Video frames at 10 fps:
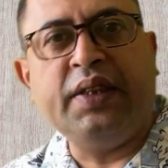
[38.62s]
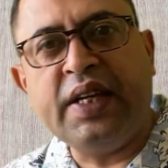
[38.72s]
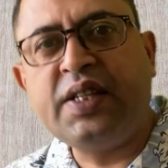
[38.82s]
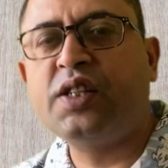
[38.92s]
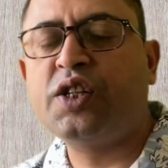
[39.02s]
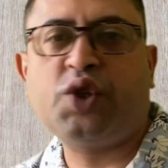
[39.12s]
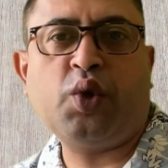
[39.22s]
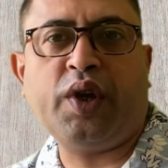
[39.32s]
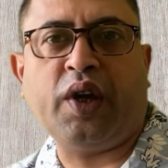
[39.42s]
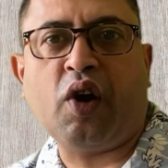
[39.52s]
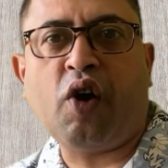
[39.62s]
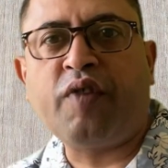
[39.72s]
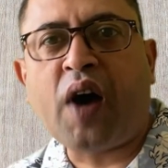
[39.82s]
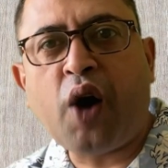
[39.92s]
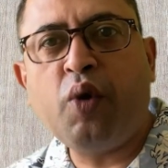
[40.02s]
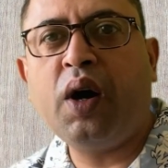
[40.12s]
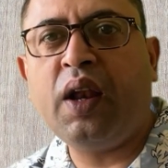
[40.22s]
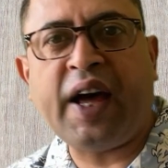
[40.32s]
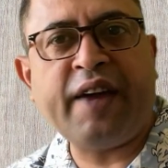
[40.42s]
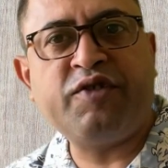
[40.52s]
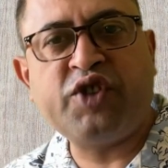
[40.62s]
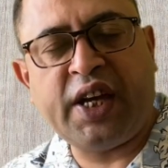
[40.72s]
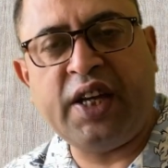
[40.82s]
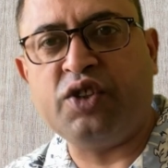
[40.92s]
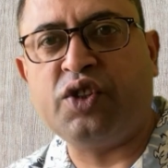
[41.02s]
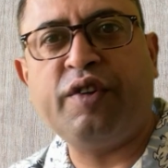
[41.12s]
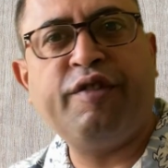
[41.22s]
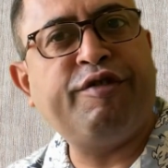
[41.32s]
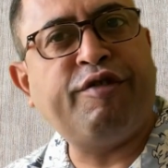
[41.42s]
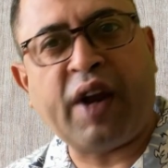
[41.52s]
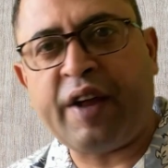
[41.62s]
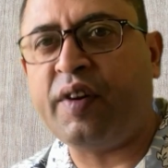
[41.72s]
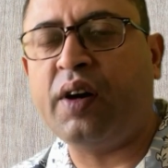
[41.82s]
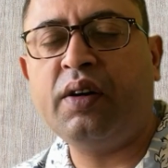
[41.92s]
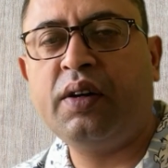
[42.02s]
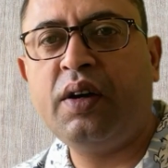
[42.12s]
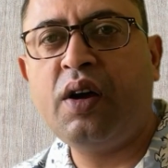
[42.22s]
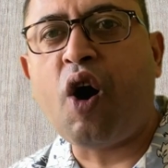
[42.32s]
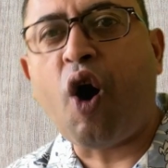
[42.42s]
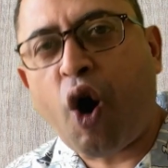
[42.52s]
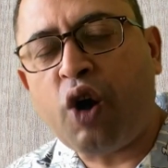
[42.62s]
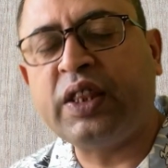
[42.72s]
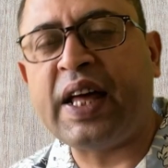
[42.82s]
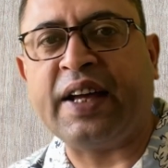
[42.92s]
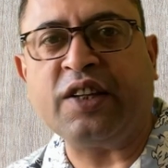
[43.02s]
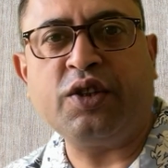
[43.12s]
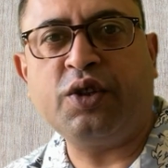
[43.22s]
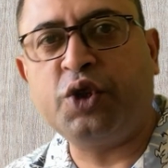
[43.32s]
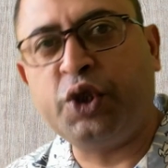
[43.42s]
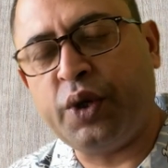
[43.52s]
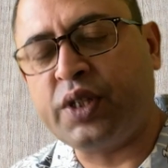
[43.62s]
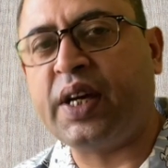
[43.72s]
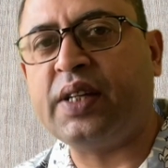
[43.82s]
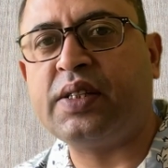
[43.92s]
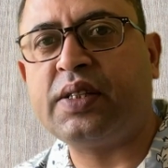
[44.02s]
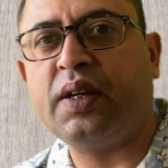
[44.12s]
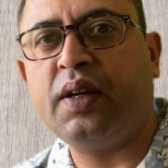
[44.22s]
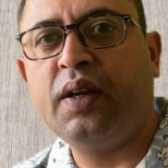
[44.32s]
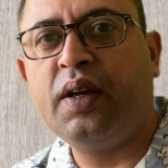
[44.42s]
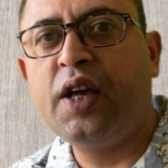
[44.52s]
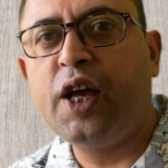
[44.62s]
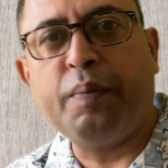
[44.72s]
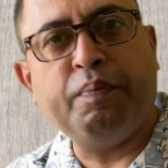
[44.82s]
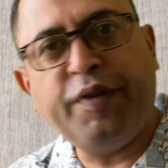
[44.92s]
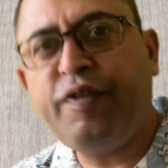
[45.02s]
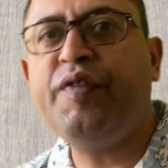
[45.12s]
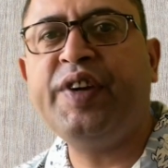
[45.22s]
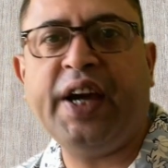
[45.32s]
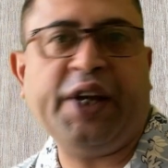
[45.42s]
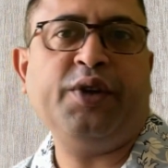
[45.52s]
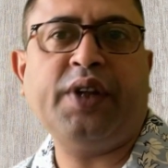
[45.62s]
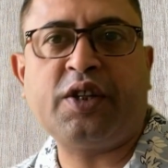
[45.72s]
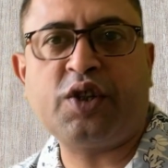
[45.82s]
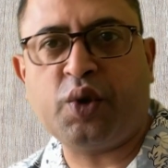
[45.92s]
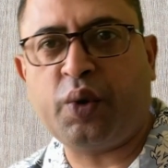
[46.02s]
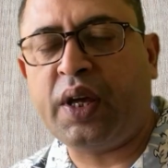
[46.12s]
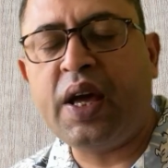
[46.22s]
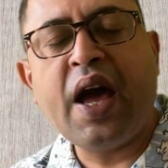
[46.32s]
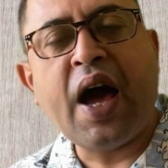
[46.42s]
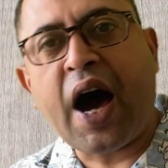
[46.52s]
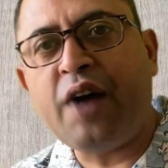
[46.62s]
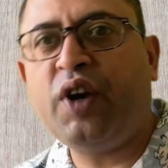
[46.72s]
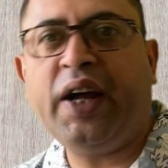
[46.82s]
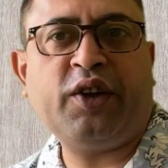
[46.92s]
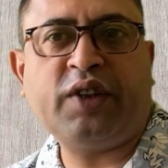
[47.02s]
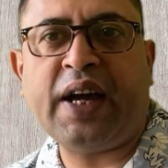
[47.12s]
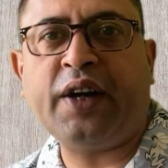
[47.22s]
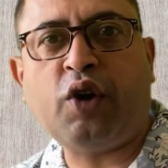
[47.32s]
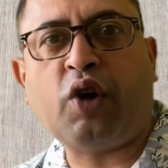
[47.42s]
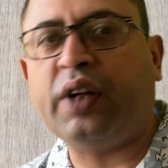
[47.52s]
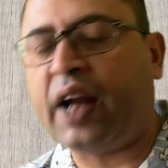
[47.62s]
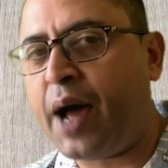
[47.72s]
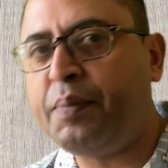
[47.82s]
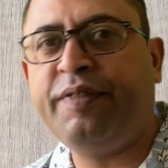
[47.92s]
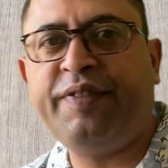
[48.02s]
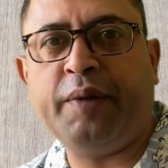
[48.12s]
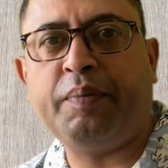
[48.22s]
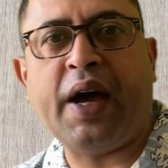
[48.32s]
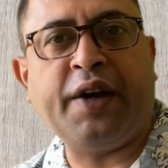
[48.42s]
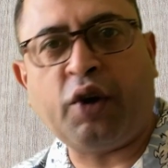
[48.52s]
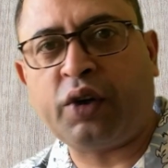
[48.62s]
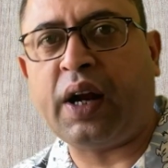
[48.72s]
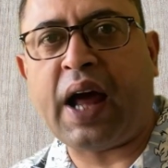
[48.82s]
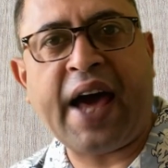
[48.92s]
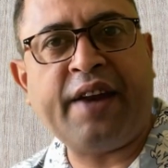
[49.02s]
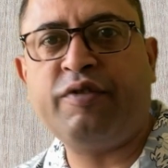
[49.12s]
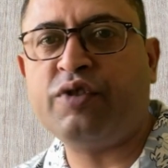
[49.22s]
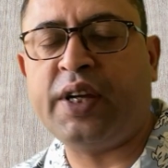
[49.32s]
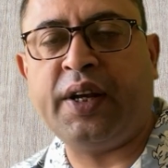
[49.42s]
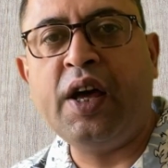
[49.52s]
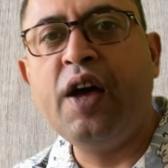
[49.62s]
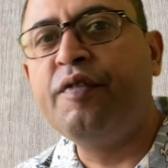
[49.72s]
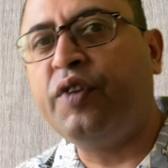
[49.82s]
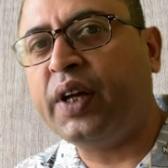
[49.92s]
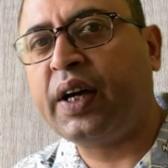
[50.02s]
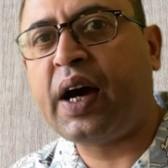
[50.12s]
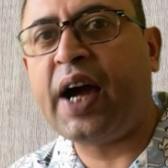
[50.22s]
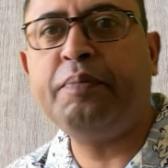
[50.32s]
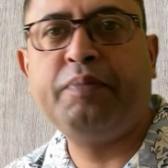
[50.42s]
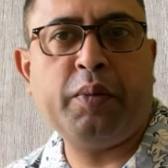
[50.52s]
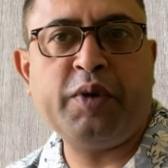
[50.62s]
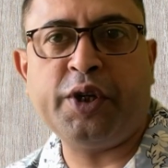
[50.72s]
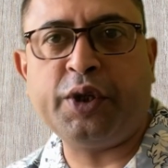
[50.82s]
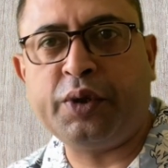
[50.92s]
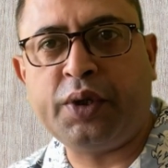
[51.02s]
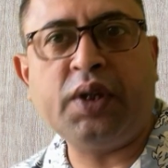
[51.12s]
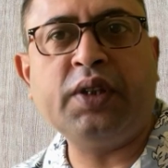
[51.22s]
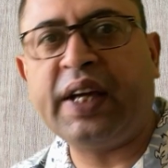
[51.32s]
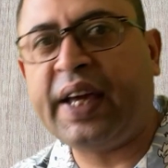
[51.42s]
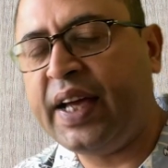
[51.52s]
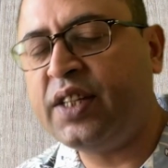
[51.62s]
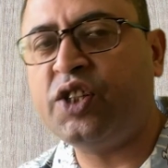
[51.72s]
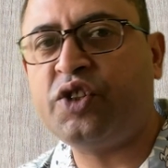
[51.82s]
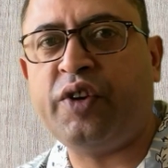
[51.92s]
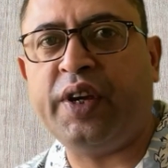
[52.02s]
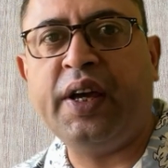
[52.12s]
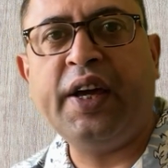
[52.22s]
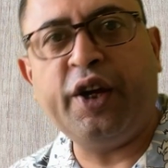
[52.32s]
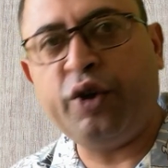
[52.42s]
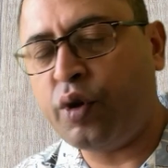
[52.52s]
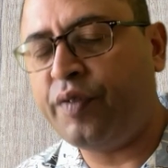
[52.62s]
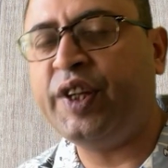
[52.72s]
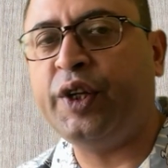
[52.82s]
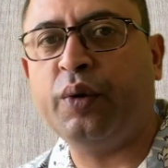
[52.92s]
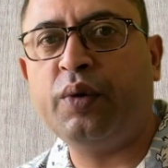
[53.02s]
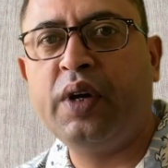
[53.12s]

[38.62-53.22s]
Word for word: This is a story of how her life changed forever, all thanks to pseudoscience. Before we get into that story, I would like to thank Dr. Abby Philip and Dr. Arif Hussain for the kind permission to turn the case history into a video.